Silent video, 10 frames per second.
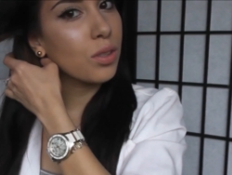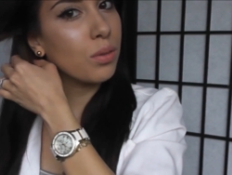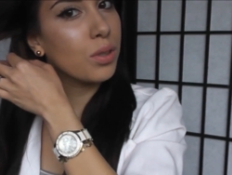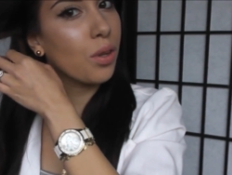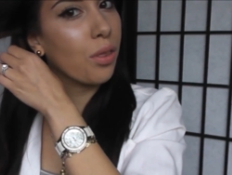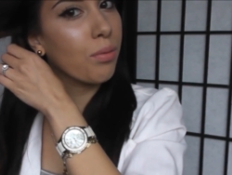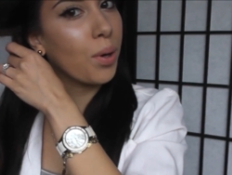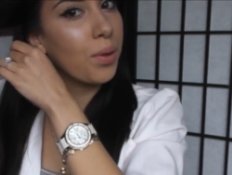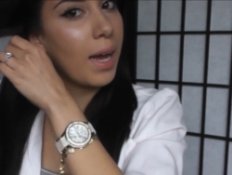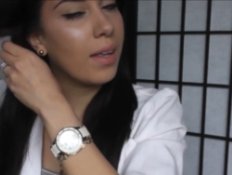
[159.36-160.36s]
I'm going to
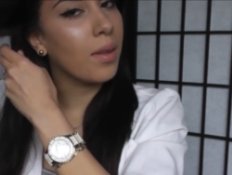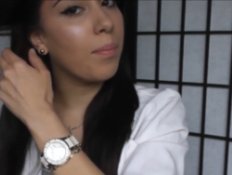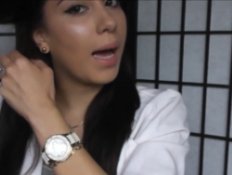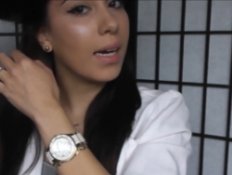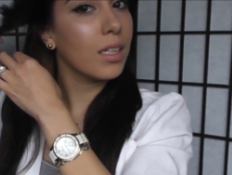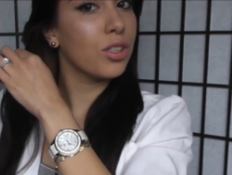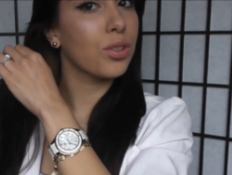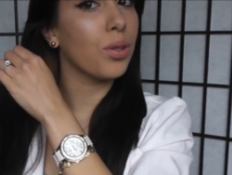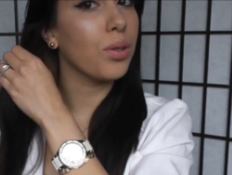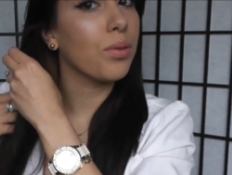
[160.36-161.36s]
throw that in the back and
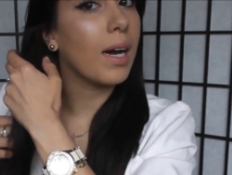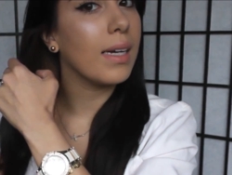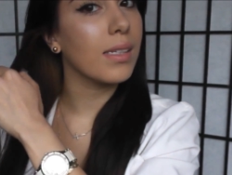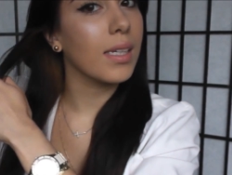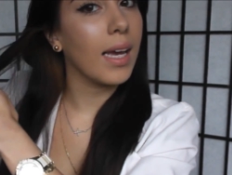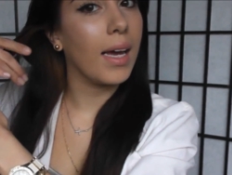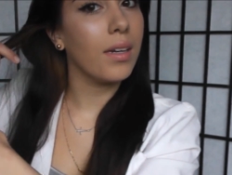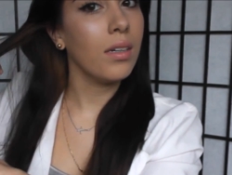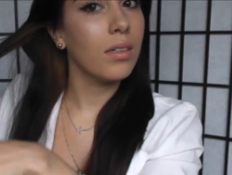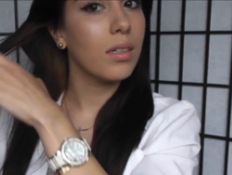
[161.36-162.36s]
show you guys
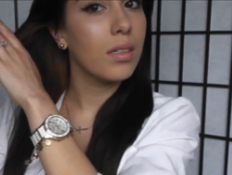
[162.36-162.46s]
again.